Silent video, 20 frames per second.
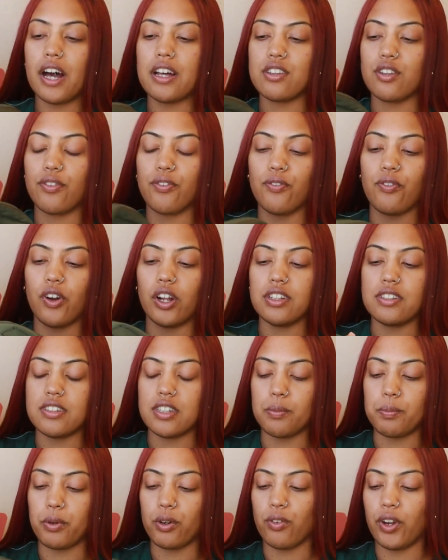has a front
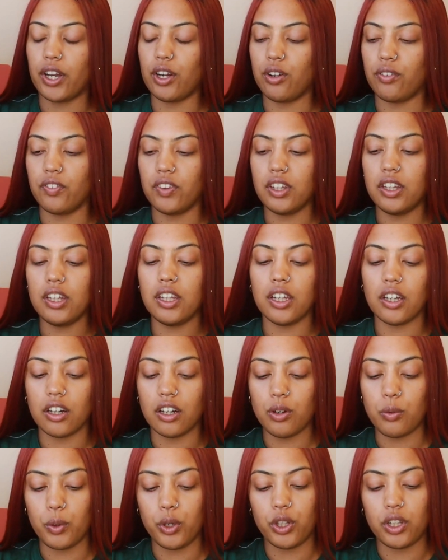zipper right over
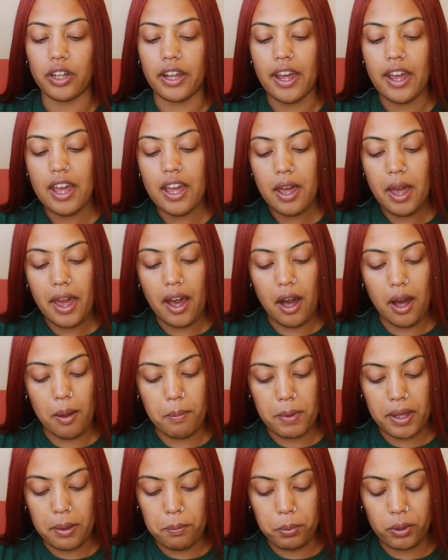here where you could
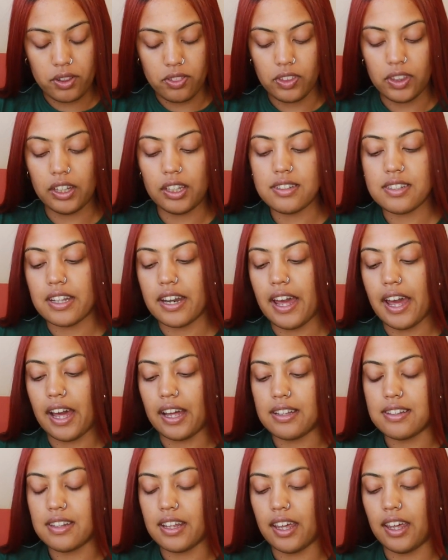input things. It
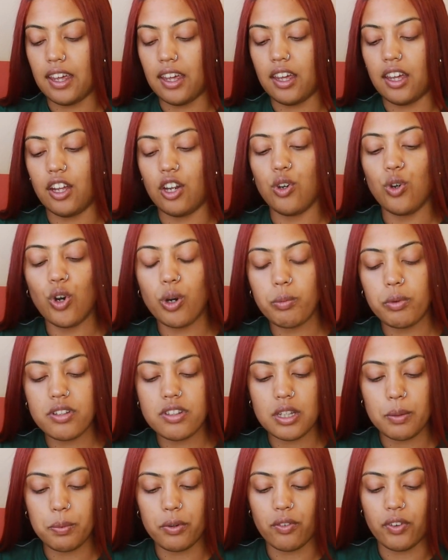has a
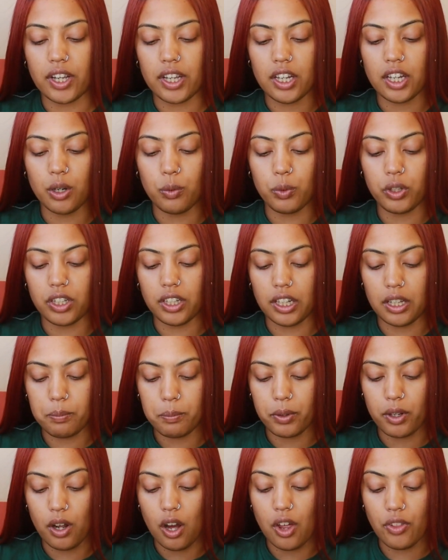normal zipper right here where you can
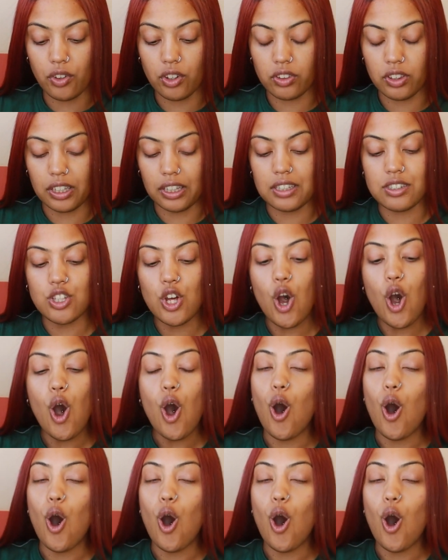input other things.